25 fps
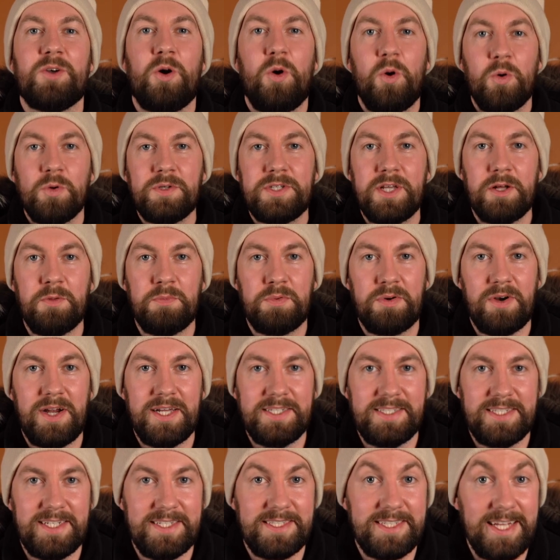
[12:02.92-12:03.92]
hotel
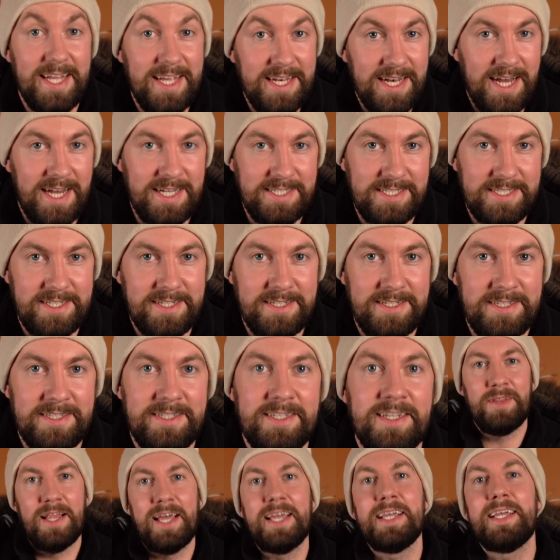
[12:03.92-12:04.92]
prices in Iceland,
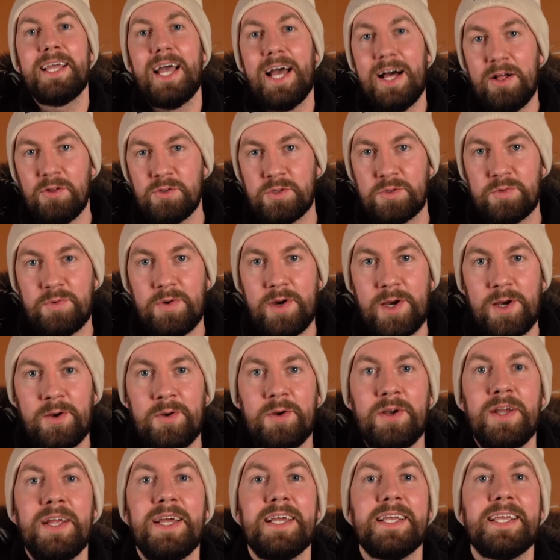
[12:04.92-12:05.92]
like elsewhere,
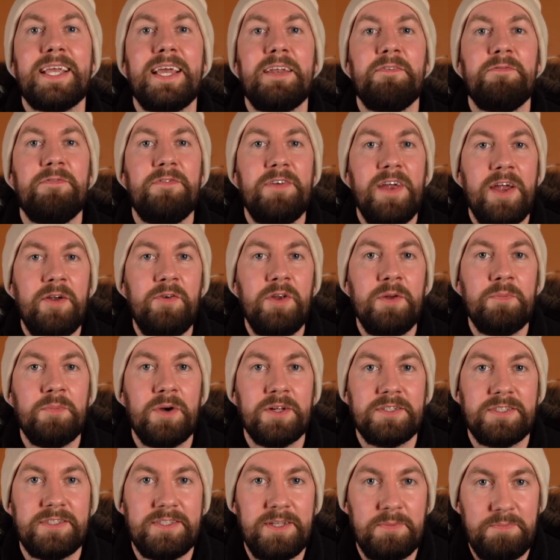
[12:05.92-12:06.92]
can very
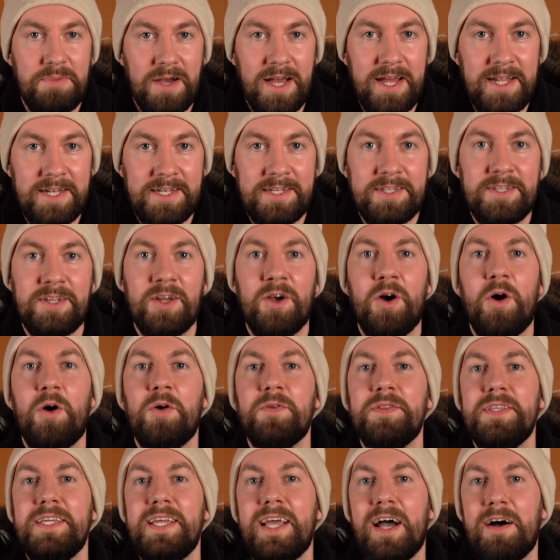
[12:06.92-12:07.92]
much depend on
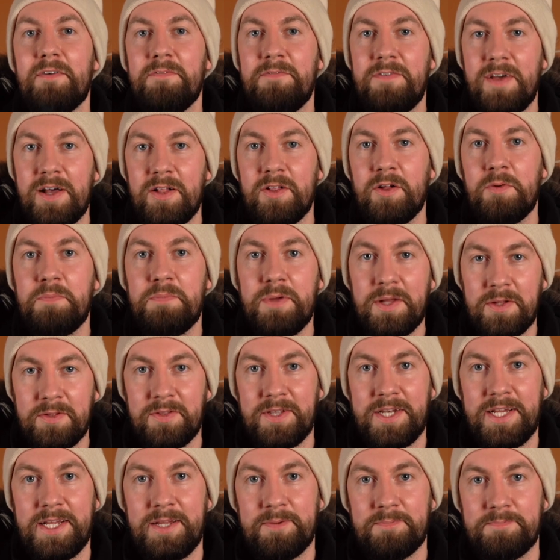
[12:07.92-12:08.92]
the
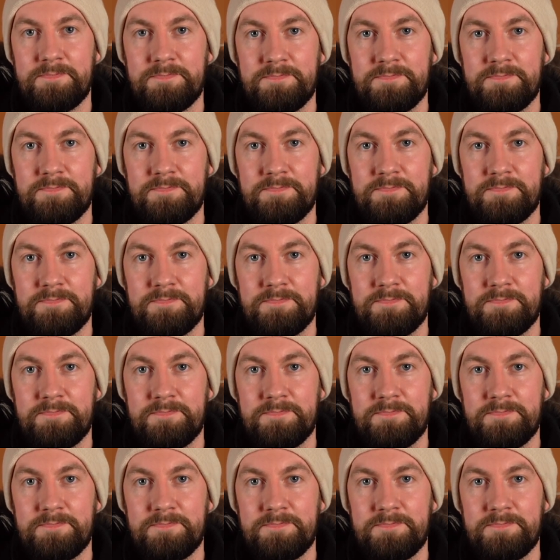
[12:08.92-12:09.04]
availability.